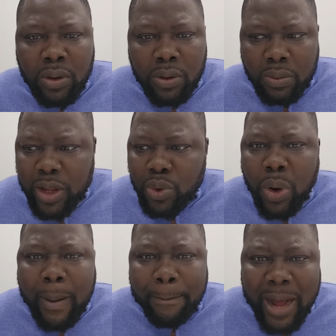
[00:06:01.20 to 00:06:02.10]
When you
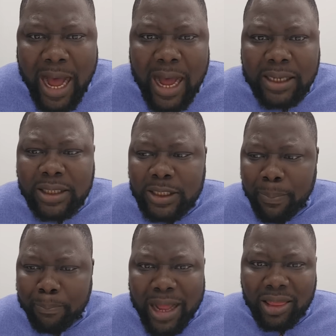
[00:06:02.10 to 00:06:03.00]
are bad,
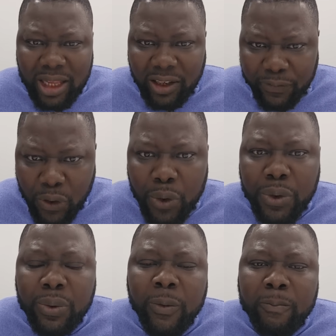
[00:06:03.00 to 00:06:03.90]
bad things follow
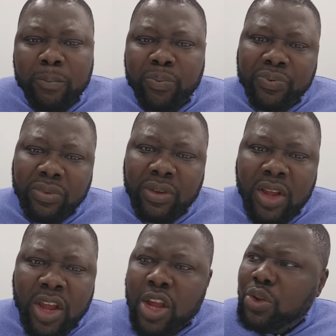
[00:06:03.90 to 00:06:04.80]
you.
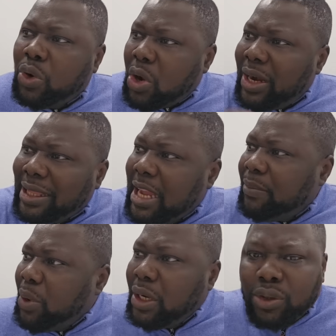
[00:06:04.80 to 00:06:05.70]
You collected
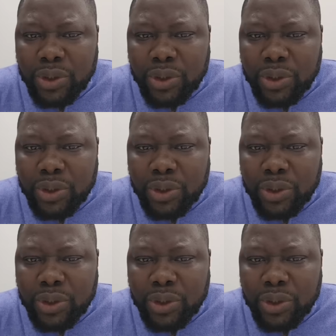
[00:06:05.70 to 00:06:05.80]
money to